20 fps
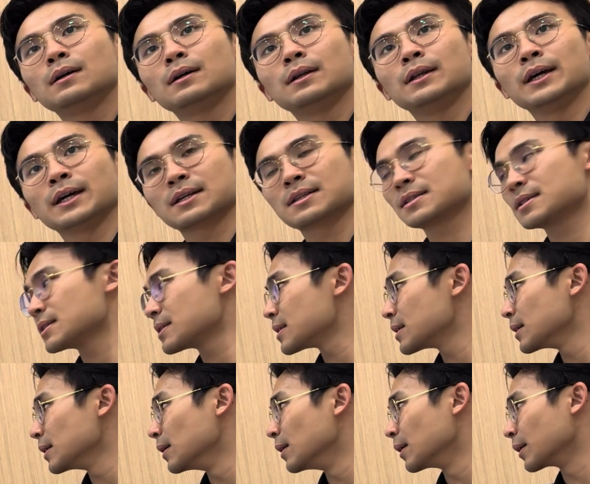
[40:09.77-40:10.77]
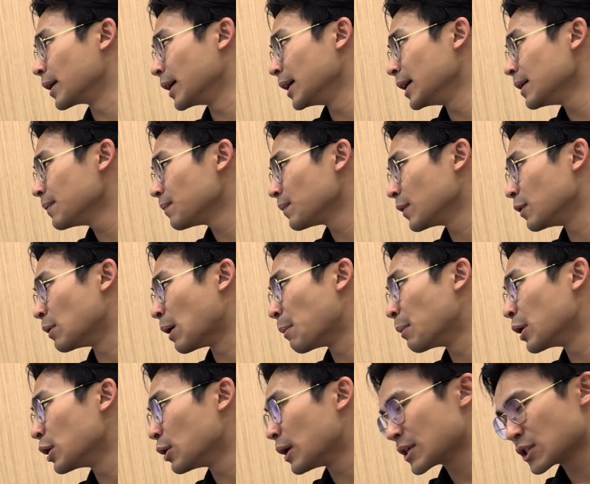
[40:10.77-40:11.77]
Next, okay,
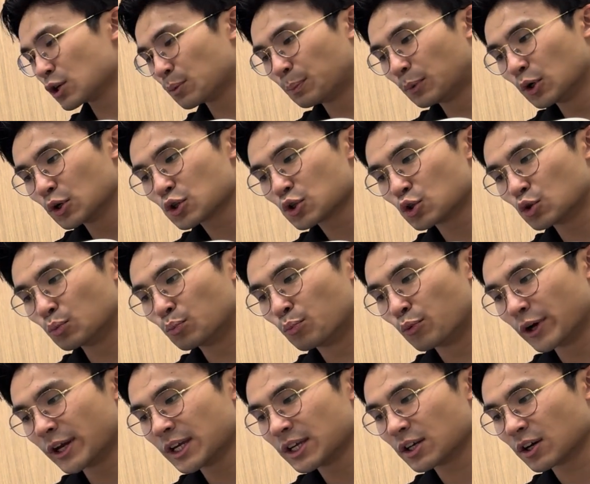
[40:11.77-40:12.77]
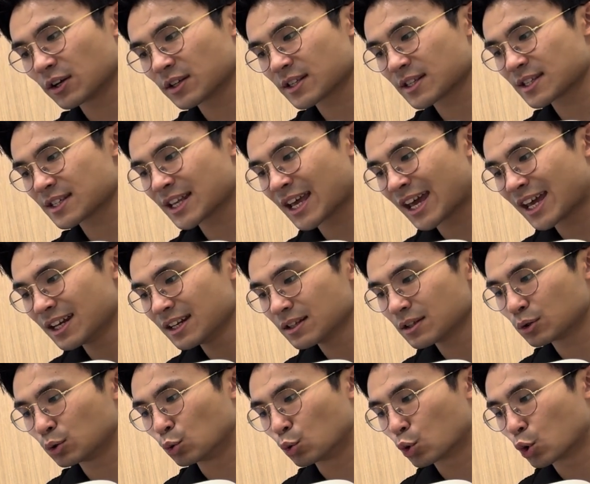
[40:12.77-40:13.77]
remember you're supposed to bring your
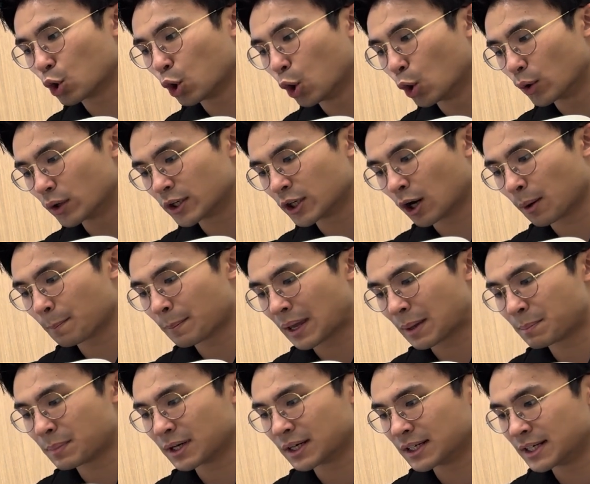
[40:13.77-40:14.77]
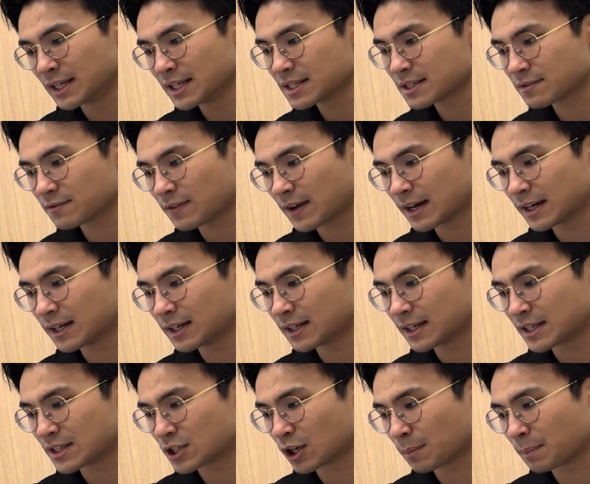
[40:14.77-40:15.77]
sand to coat your paper. This fella
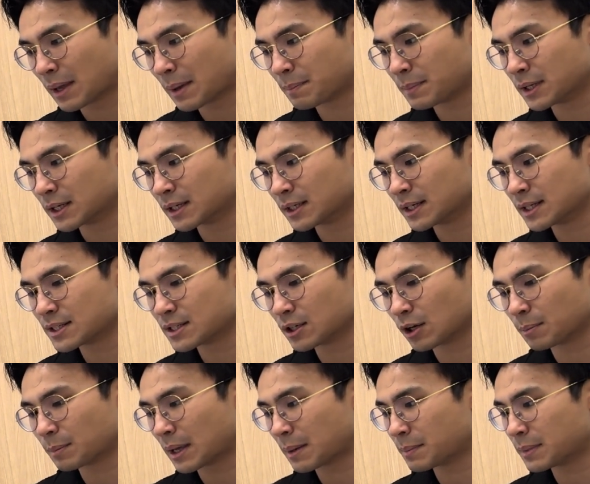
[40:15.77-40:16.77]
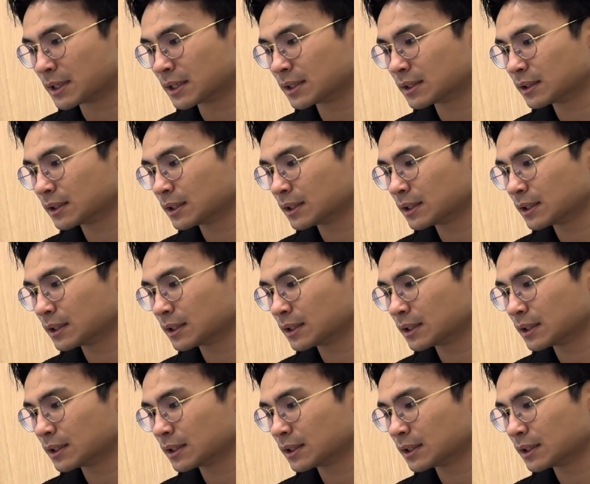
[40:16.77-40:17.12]
is your paper. This is your paper.